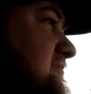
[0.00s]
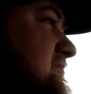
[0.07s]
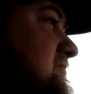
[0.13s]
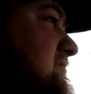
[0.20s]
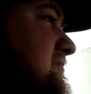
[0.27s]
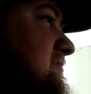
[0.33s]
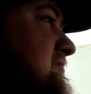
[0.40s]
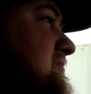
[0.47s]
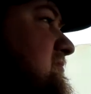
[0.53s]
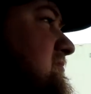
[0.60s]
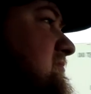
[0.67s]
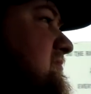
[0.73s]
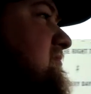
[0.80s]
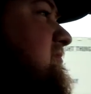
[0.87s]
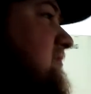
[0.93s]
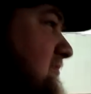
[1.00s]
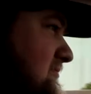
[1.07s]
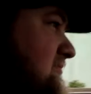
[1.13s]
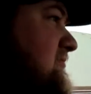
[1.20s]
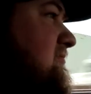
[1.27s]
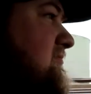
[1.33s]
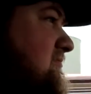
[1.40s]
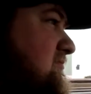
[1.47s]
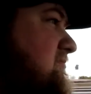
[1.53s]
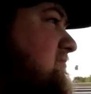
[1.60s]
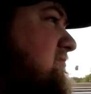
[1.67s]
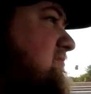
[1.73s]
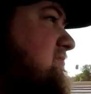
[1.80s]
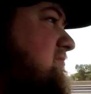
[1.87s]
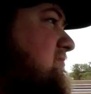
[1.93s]
we're ahead right now, and
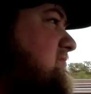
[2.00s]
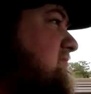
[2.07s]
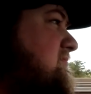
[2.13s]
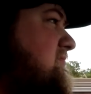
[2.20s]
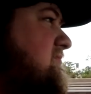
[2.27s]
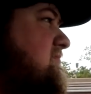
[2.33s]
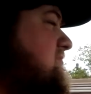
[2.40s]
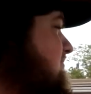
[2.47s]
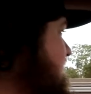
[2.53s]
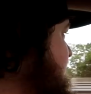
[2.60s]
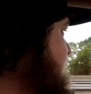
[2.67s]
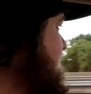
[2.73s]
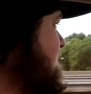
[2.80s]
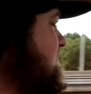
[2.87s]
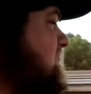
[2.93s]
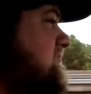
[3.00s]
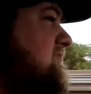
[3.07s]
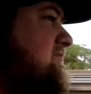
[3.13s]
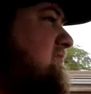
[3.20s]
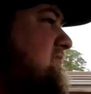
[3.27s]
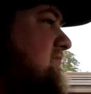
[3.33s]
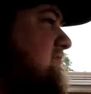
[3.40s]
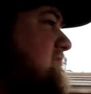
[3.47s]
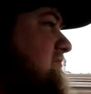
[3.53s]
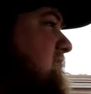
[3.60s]
Cody's coming with us. And